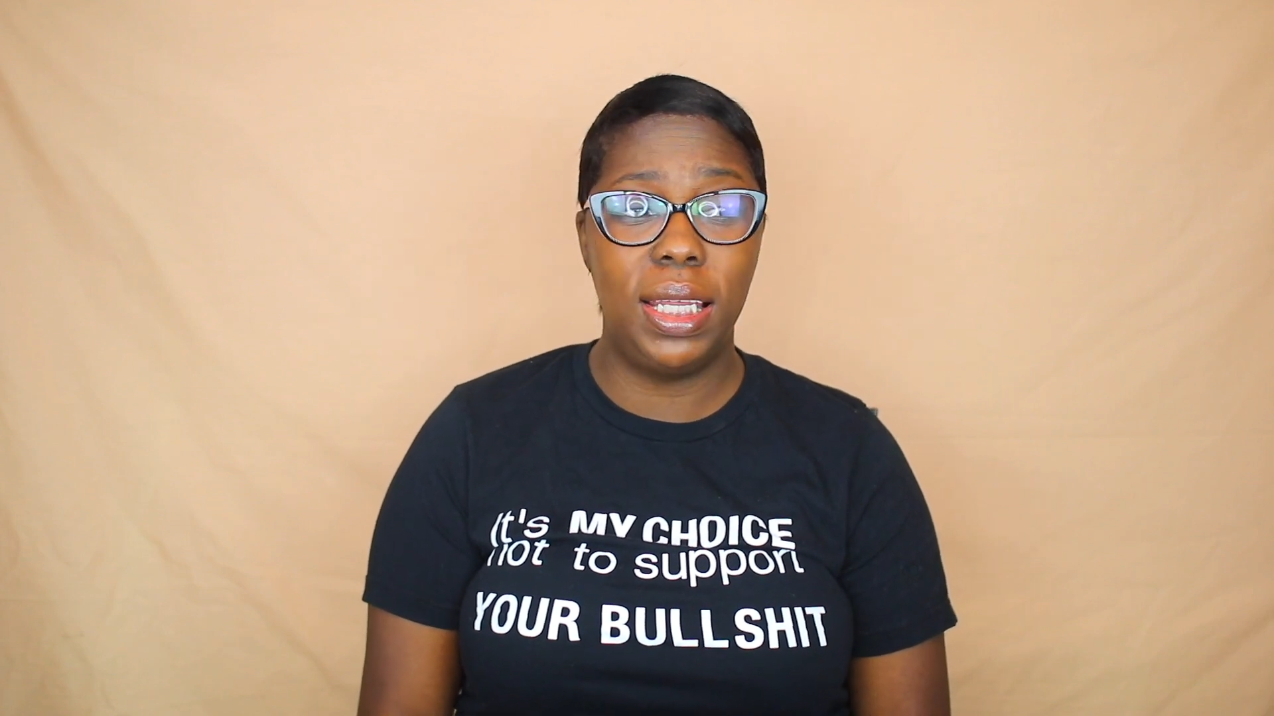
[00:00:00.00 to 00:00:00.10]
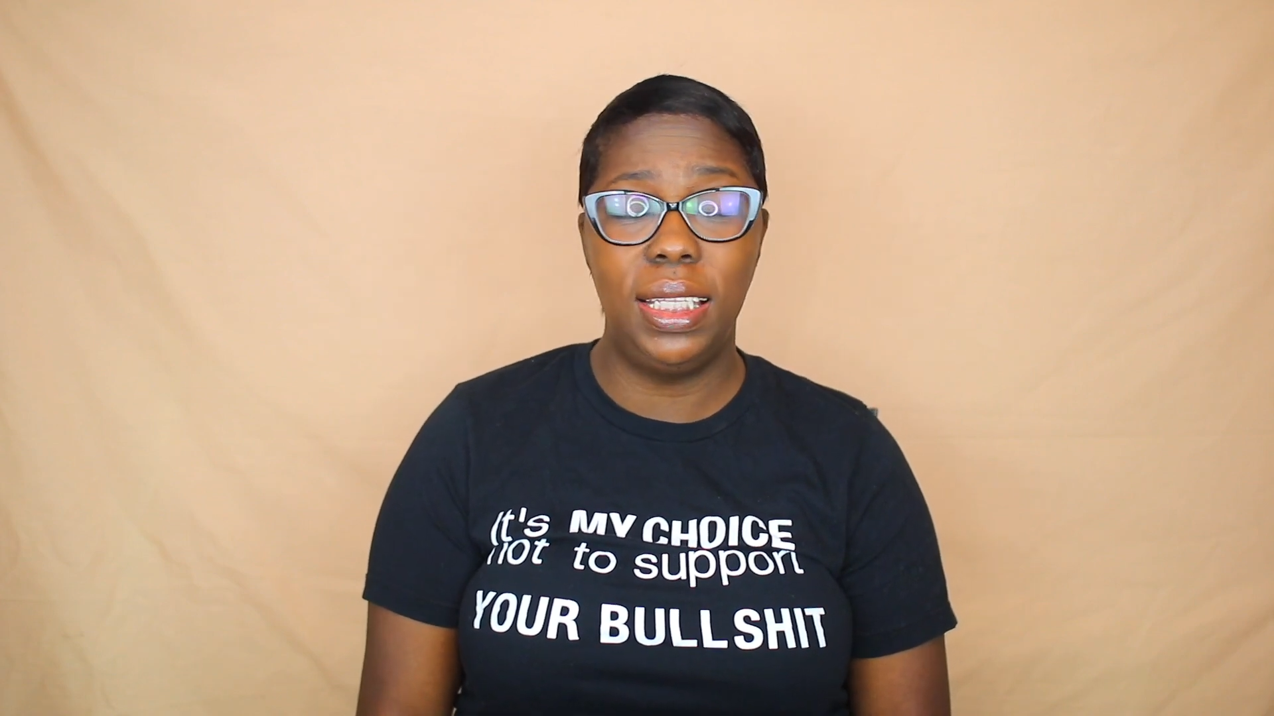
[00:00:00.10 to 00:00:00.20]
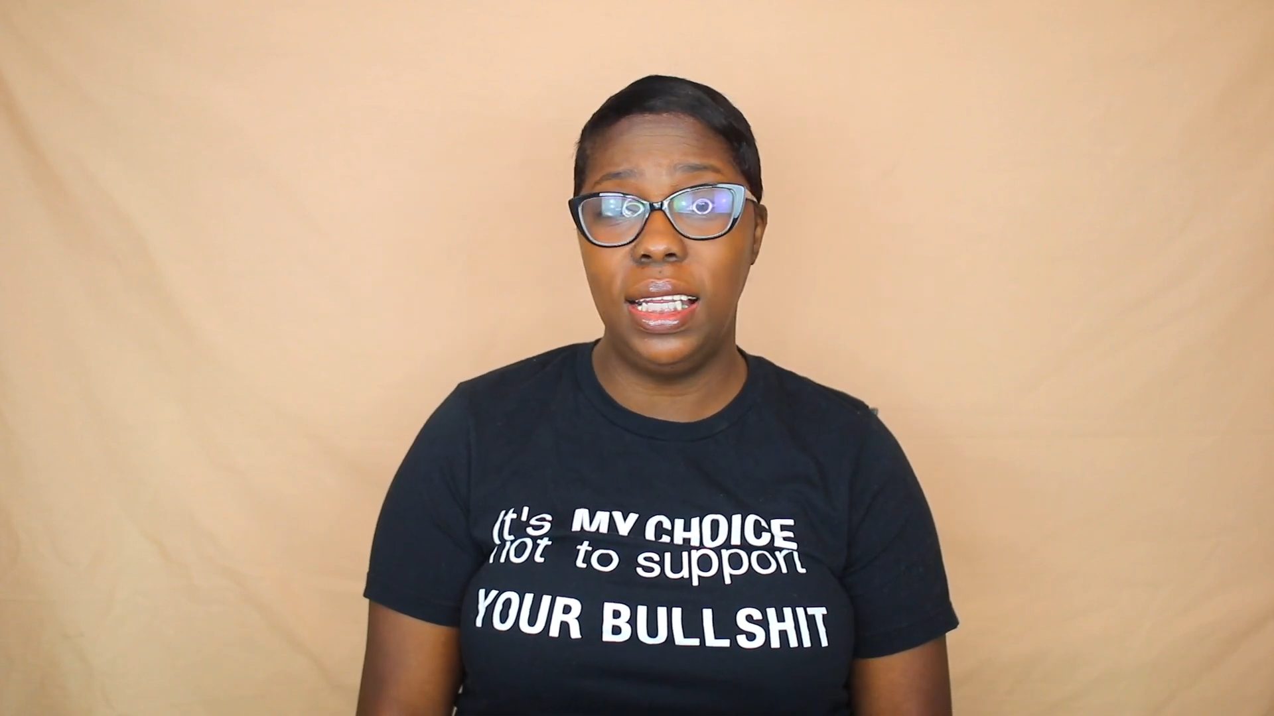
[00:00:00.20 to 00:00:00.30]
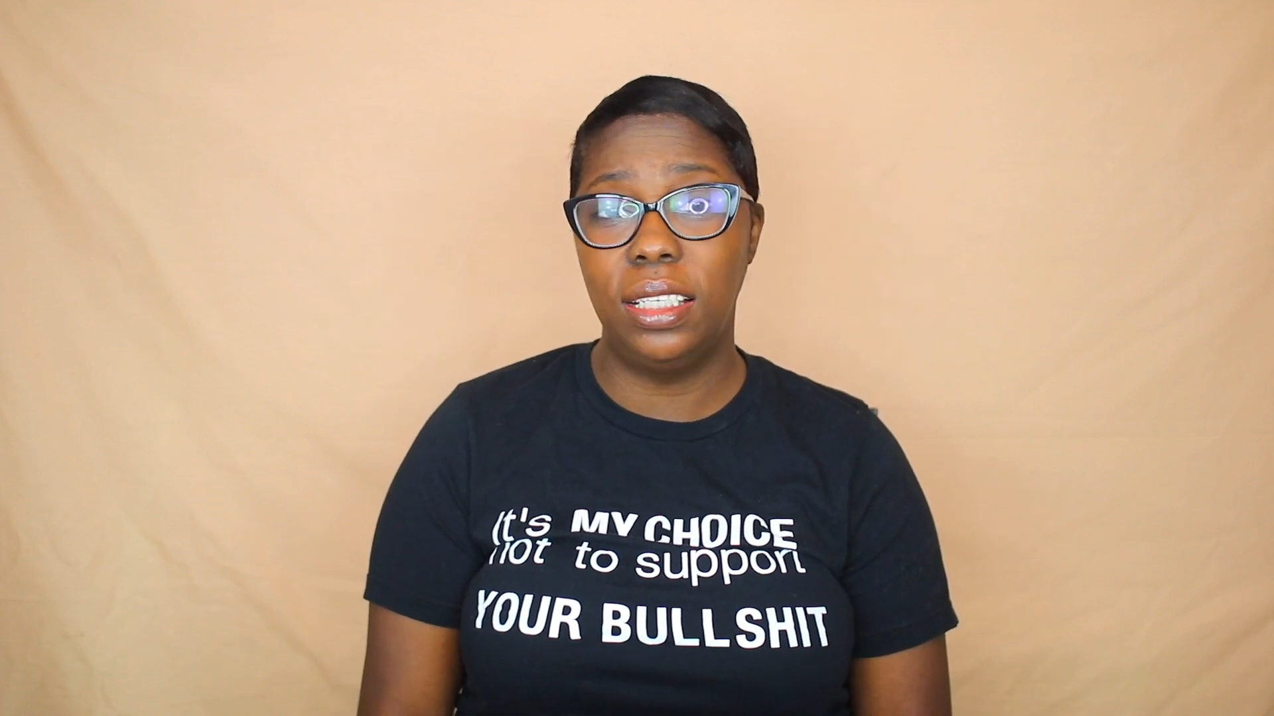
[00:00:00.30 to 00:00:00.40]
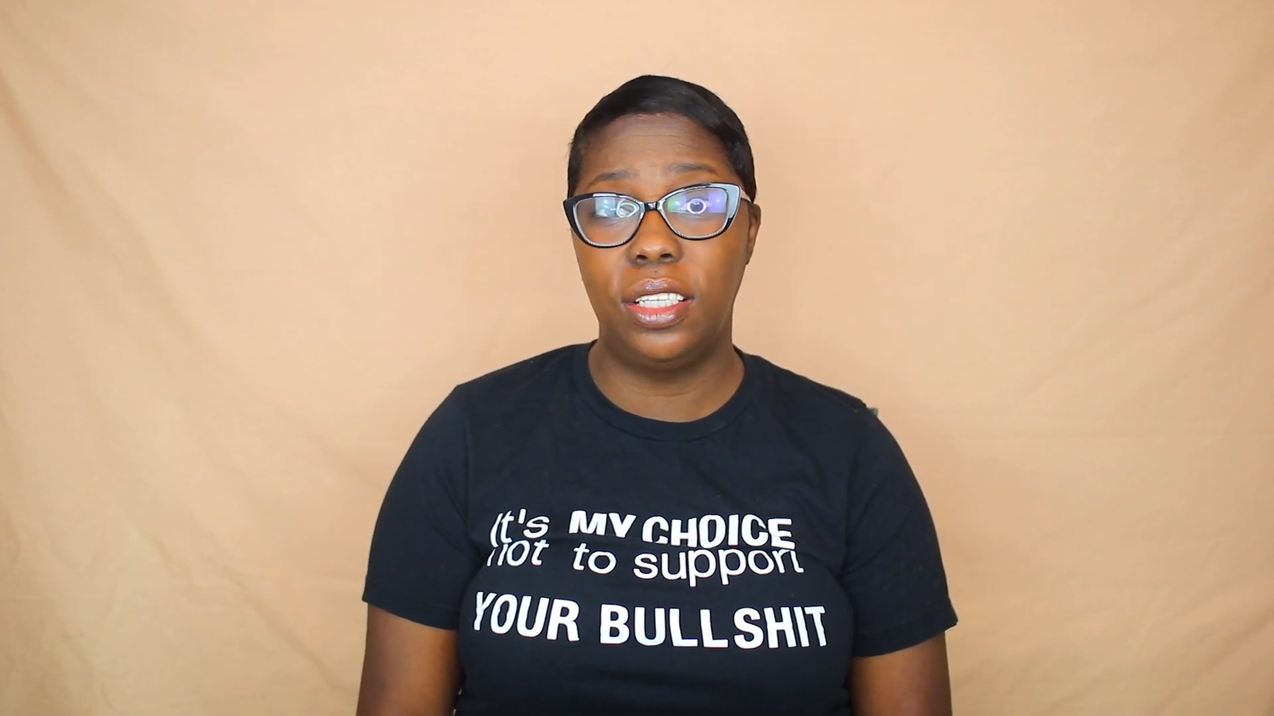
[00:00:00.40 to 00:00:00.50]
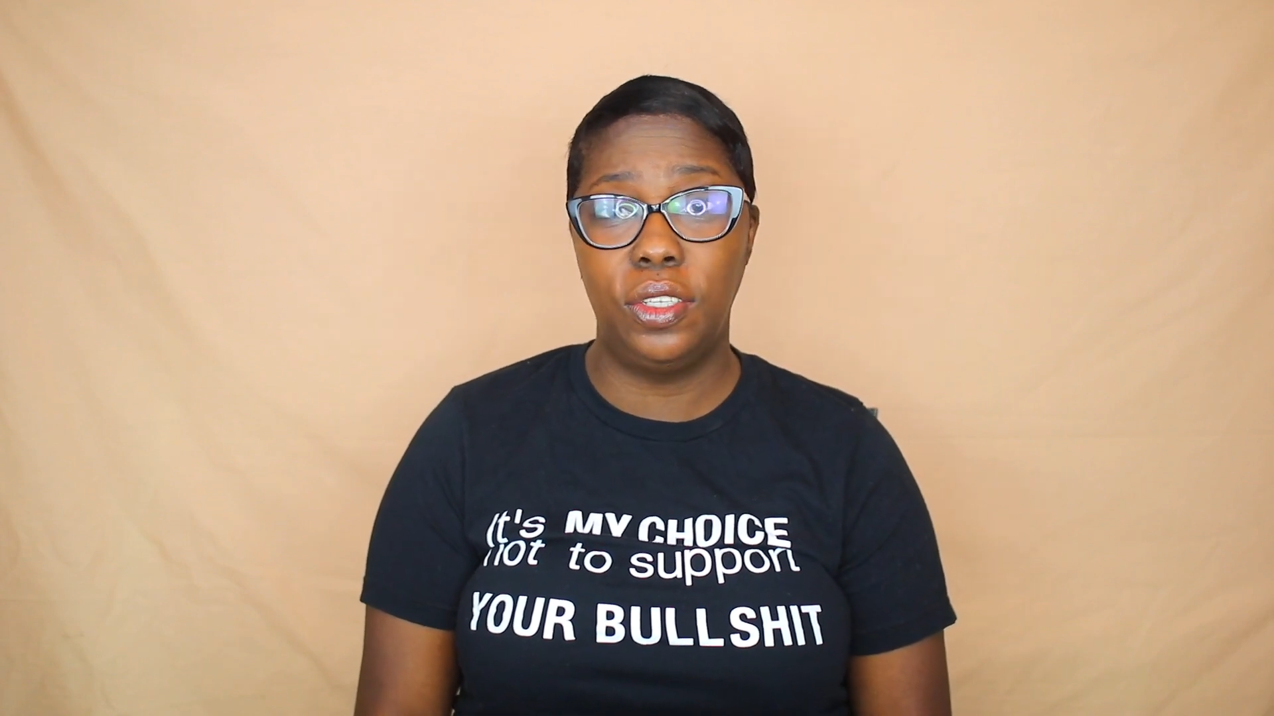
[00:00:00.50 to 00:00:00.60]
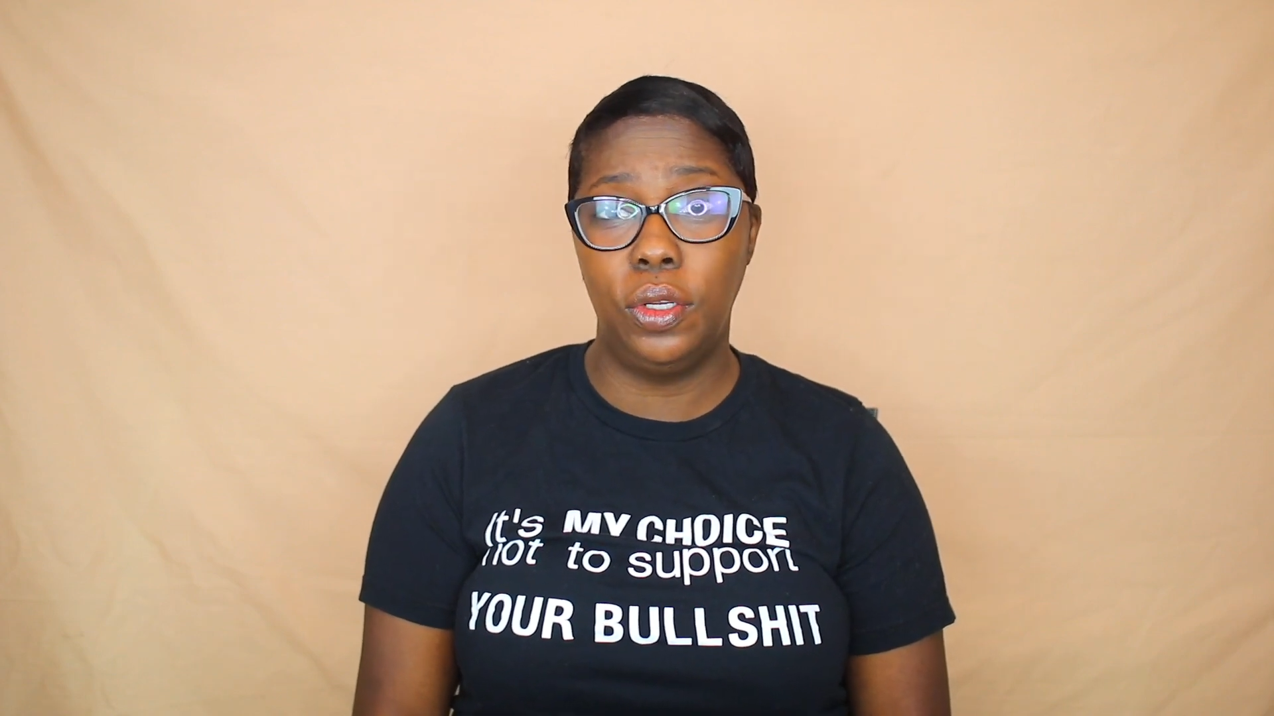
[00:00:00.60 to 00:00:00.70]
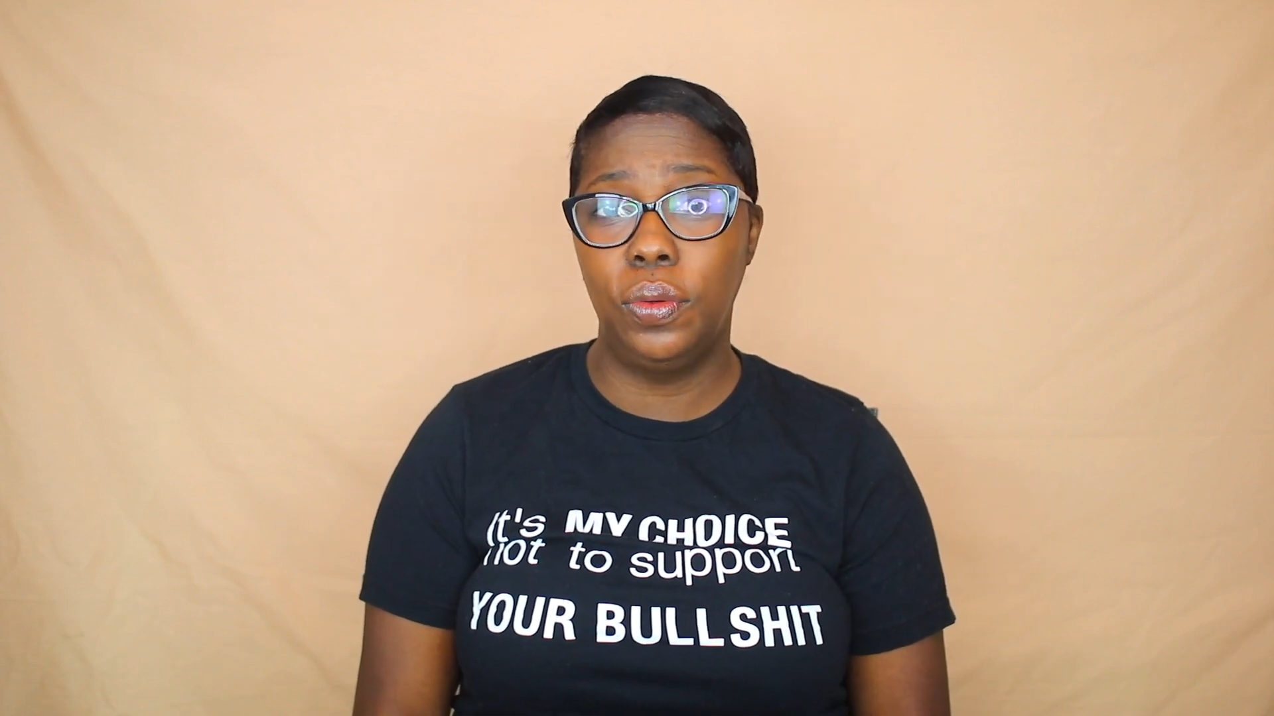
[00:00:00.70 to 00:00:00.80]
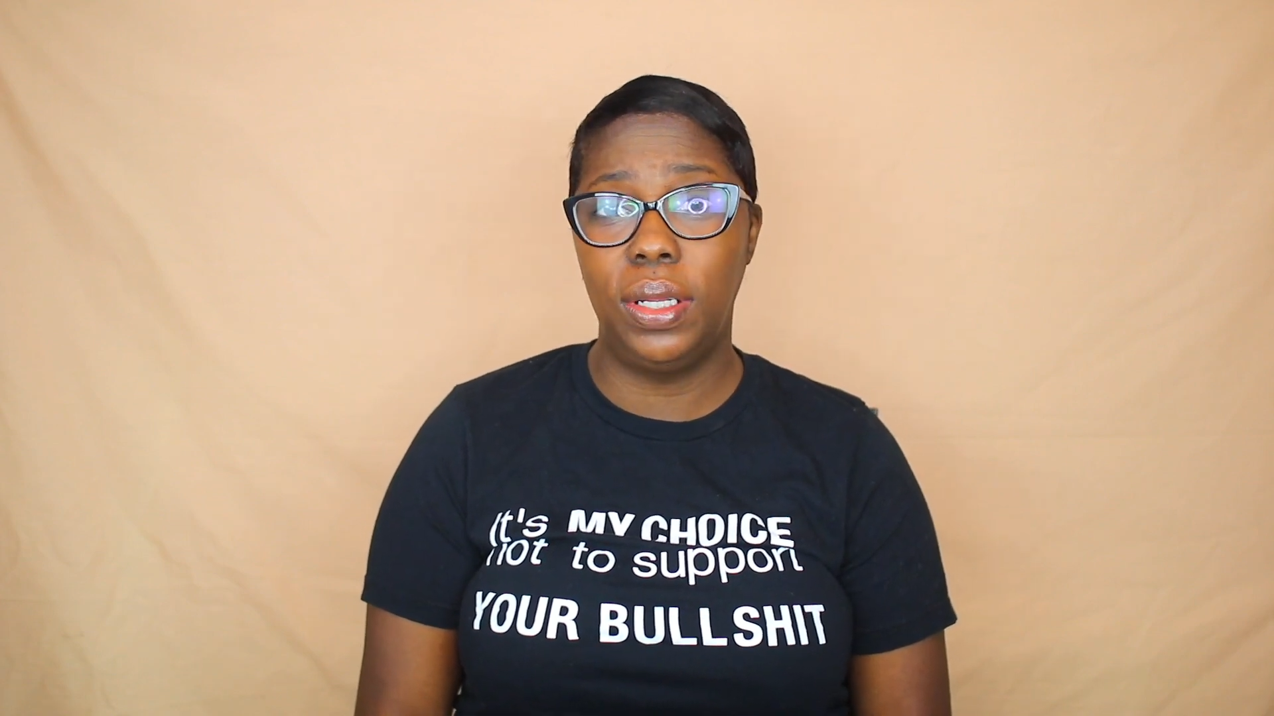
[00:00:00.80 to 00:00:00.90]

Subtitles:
he needs to do.